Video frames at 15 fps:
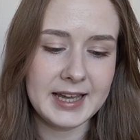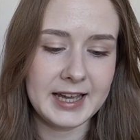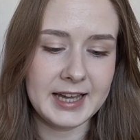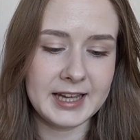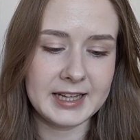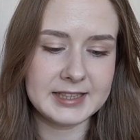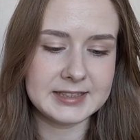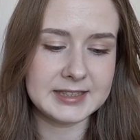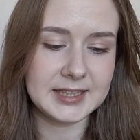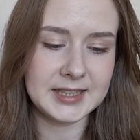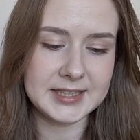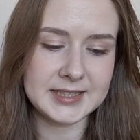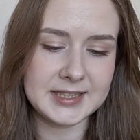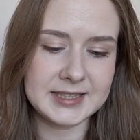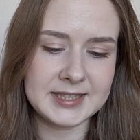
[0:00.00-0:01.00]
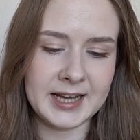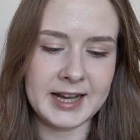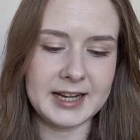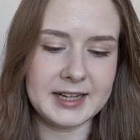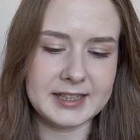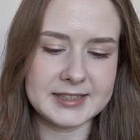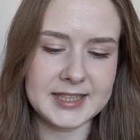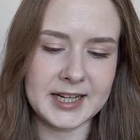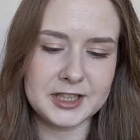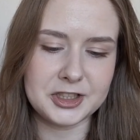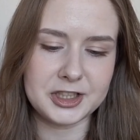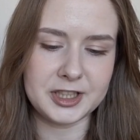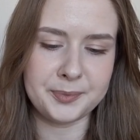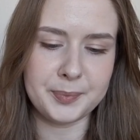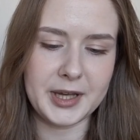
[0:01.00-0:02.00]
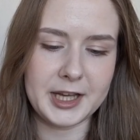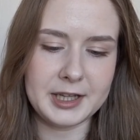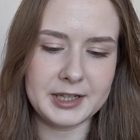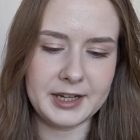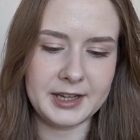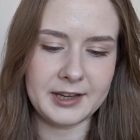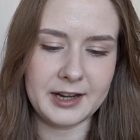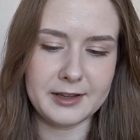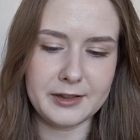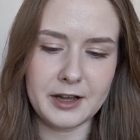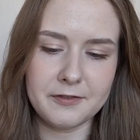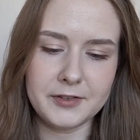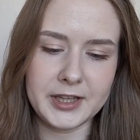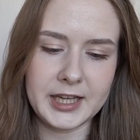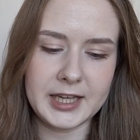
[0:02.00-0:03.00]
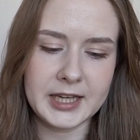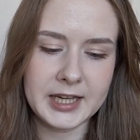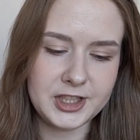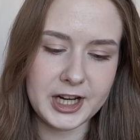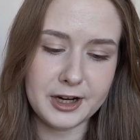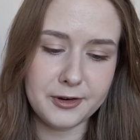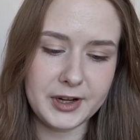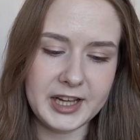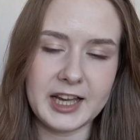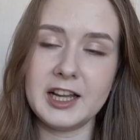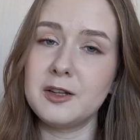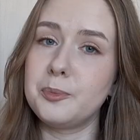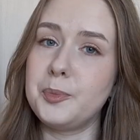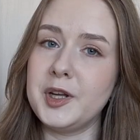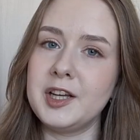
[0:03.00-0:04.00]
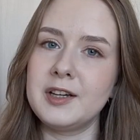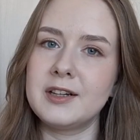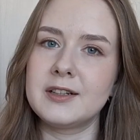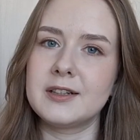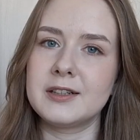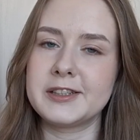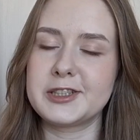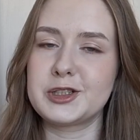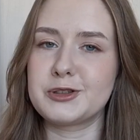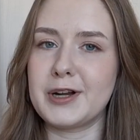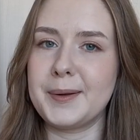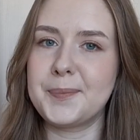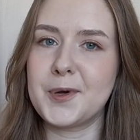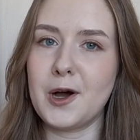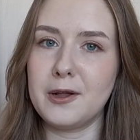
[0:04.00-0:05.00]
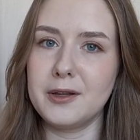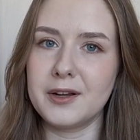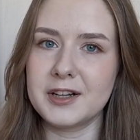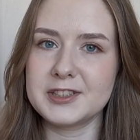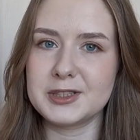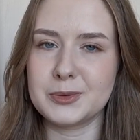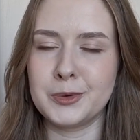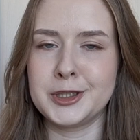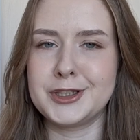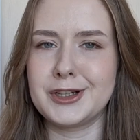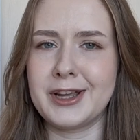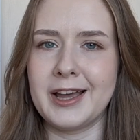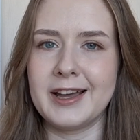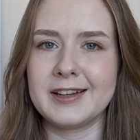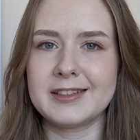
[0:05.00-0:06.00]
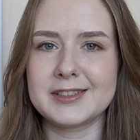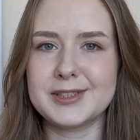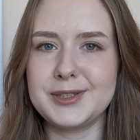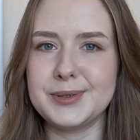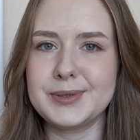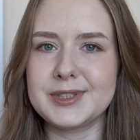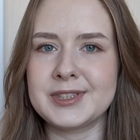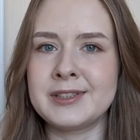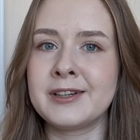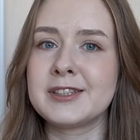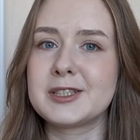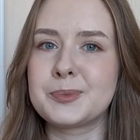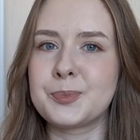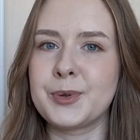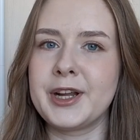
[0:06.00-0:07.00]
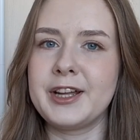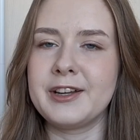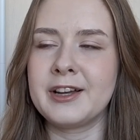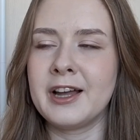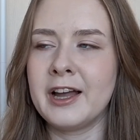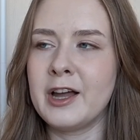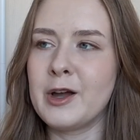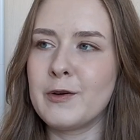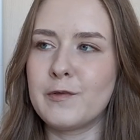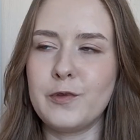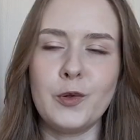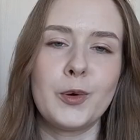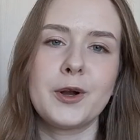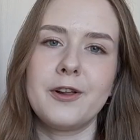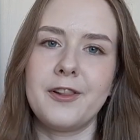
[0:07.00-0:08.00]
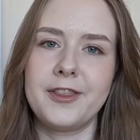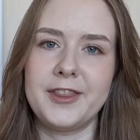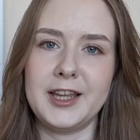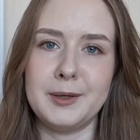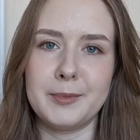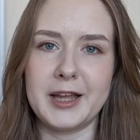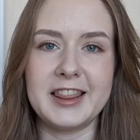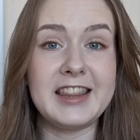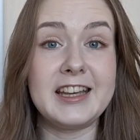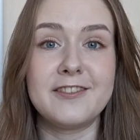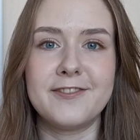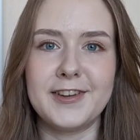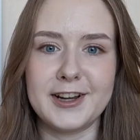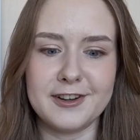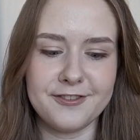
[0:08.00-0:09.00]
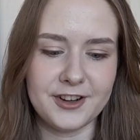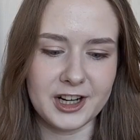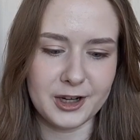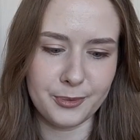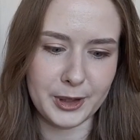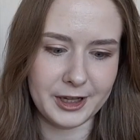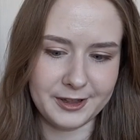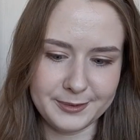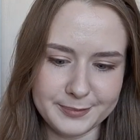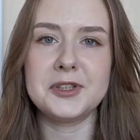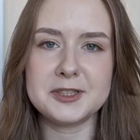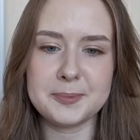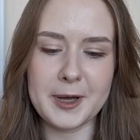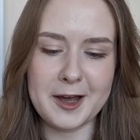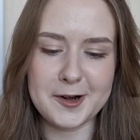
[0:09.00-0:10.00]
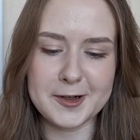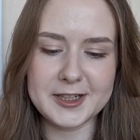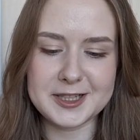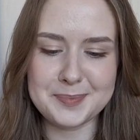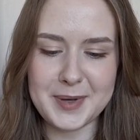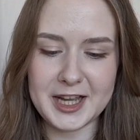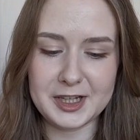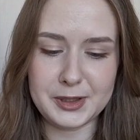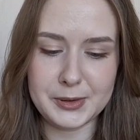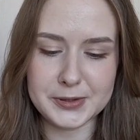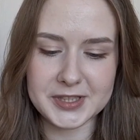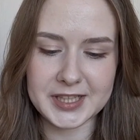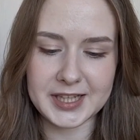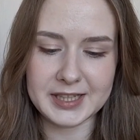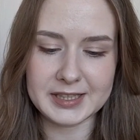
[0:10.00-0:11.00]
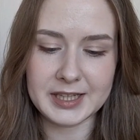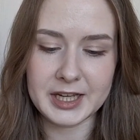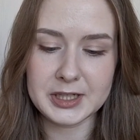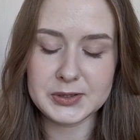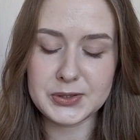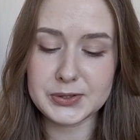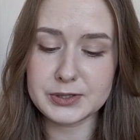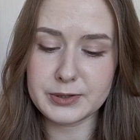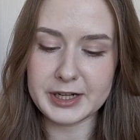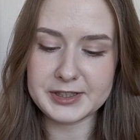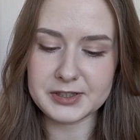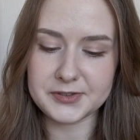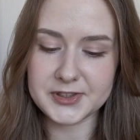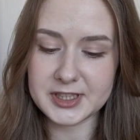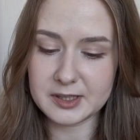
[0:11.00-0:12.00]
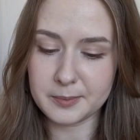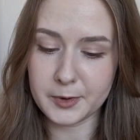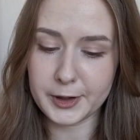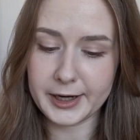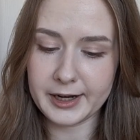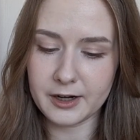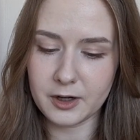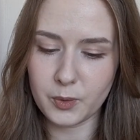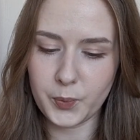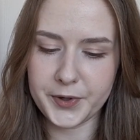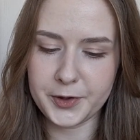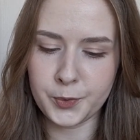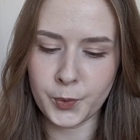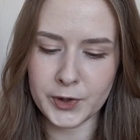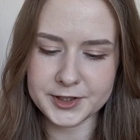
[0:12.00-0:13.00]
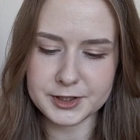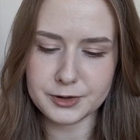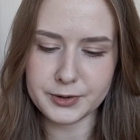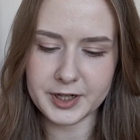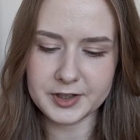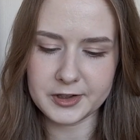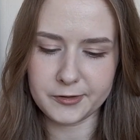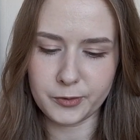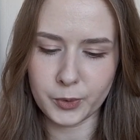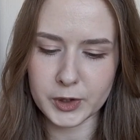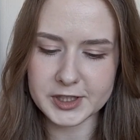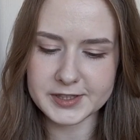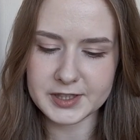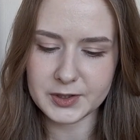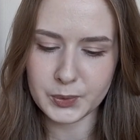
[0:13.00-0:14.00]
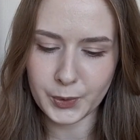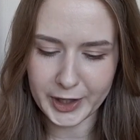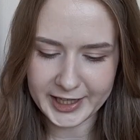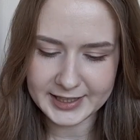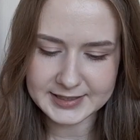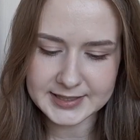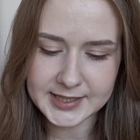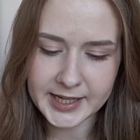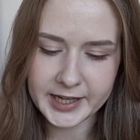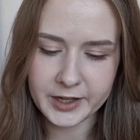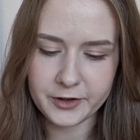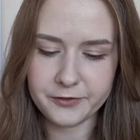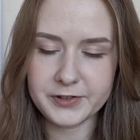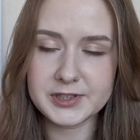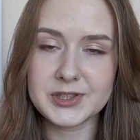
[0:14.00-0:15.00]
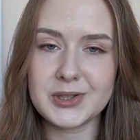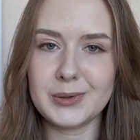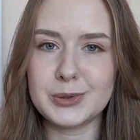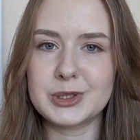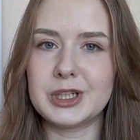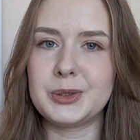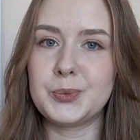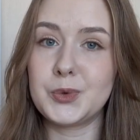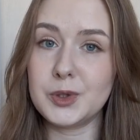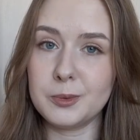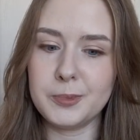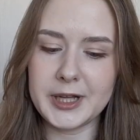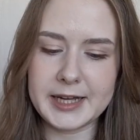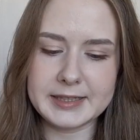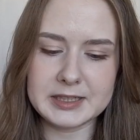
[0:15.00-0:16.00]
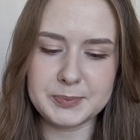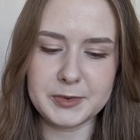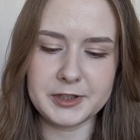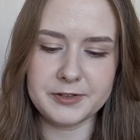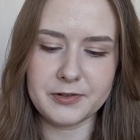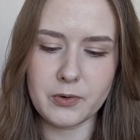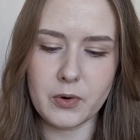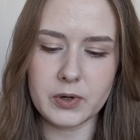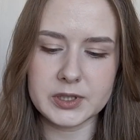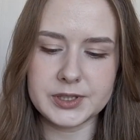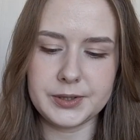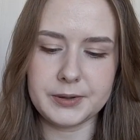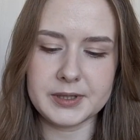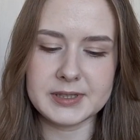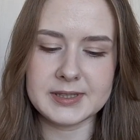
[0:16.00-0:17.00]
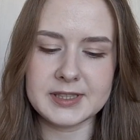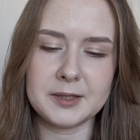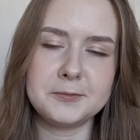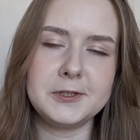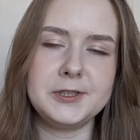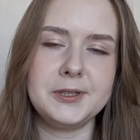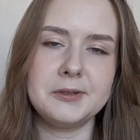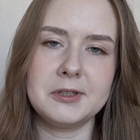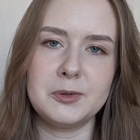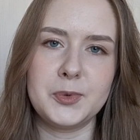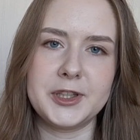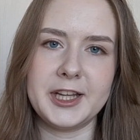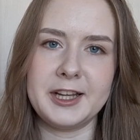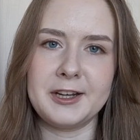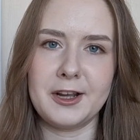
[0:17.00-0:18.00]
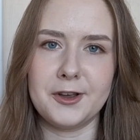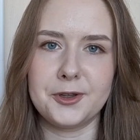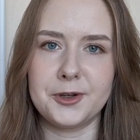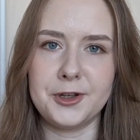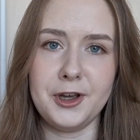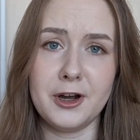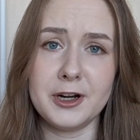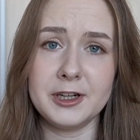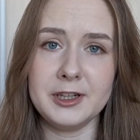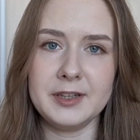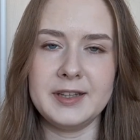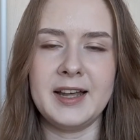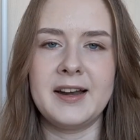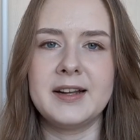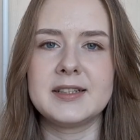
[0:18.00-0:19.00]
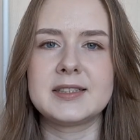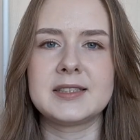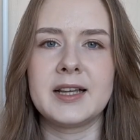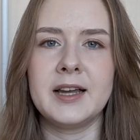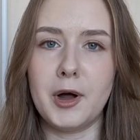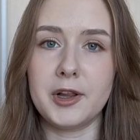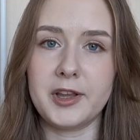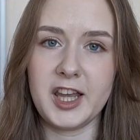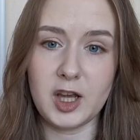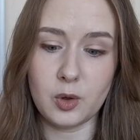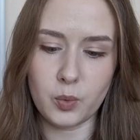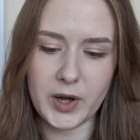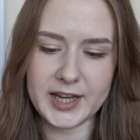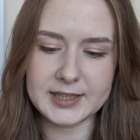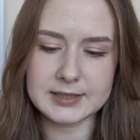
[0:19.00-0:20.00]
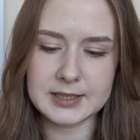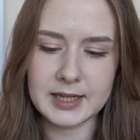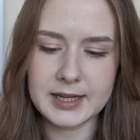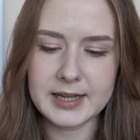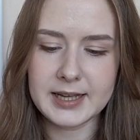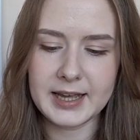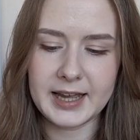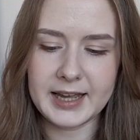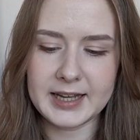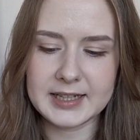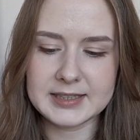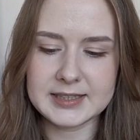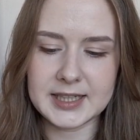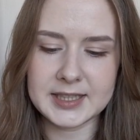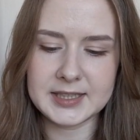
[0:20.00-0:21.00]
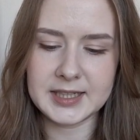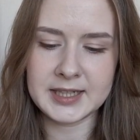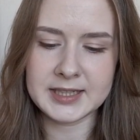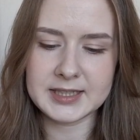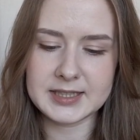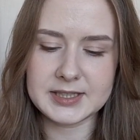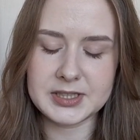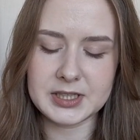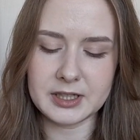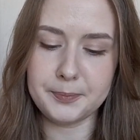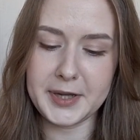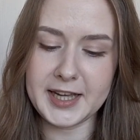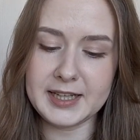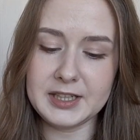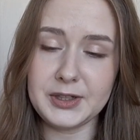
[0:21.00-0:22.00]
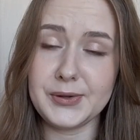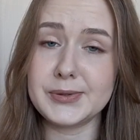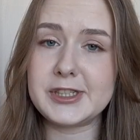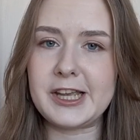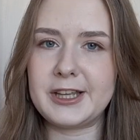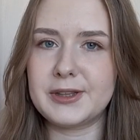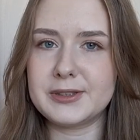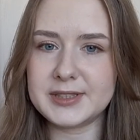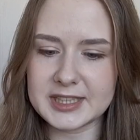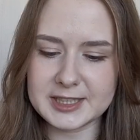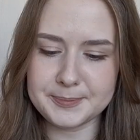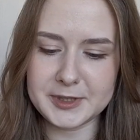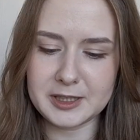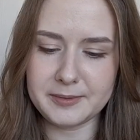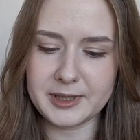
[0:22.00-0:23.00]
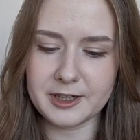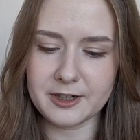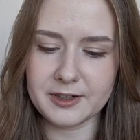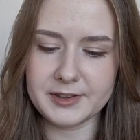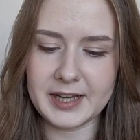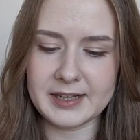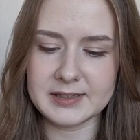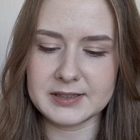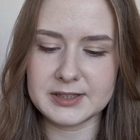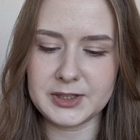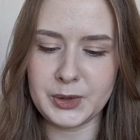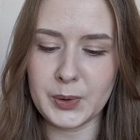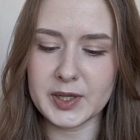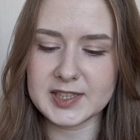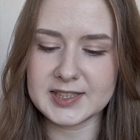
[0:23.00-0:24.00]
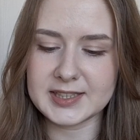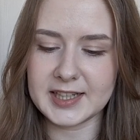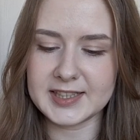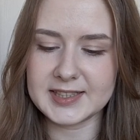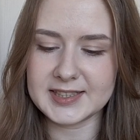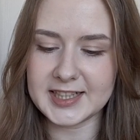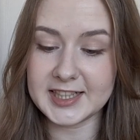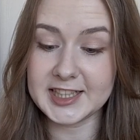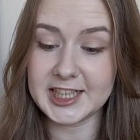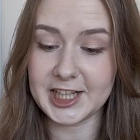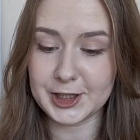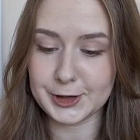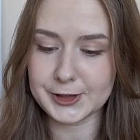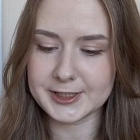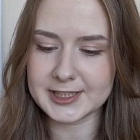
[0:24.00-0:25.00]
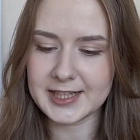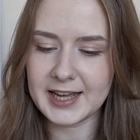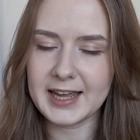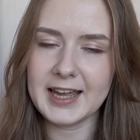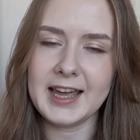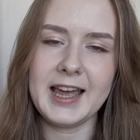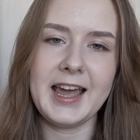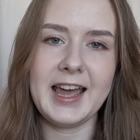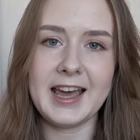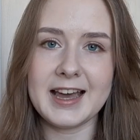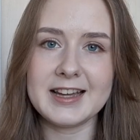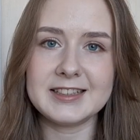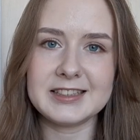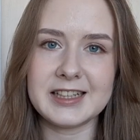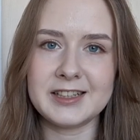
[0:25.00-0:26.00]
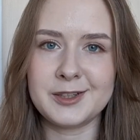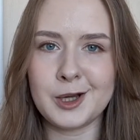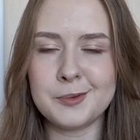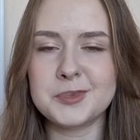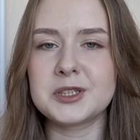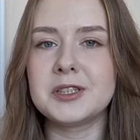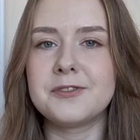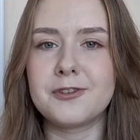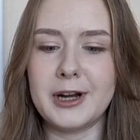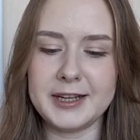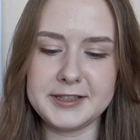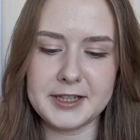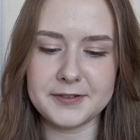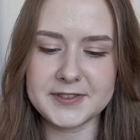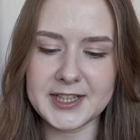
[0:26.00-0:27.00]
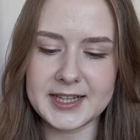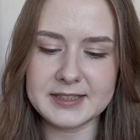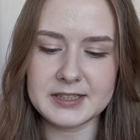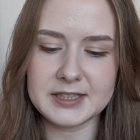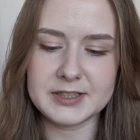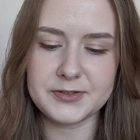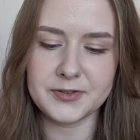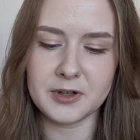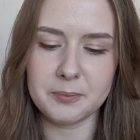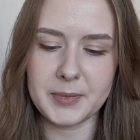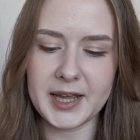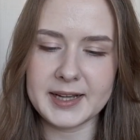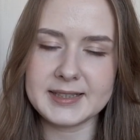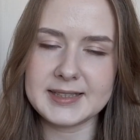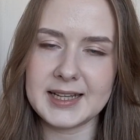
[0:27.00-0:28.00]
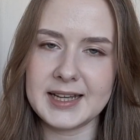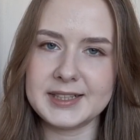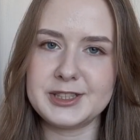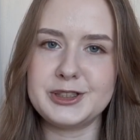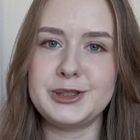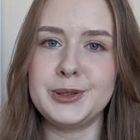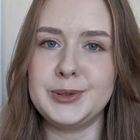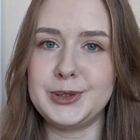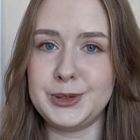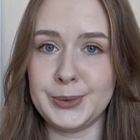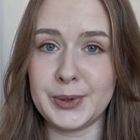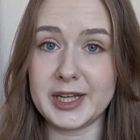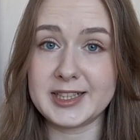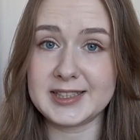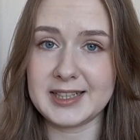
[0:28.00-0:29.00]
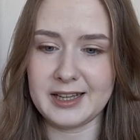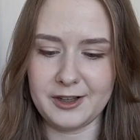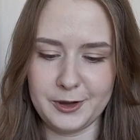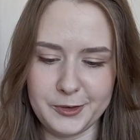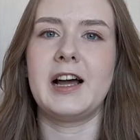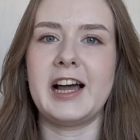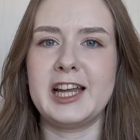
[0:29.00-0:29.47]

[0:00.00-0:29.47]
And this design is actually made in a lovely cherry and pink striped colors, which again suits the spring floral theme, I think, very well. This pattern is made using 2 strands of silk mohair with 1 strand of worsted weight, viscose and wool blend, but of course you can substitute it with any other yarn that is bulky weight. And it is made using 6mm, that is US size 10 needles. And it comes in a variety of sizes from XS to 2XL.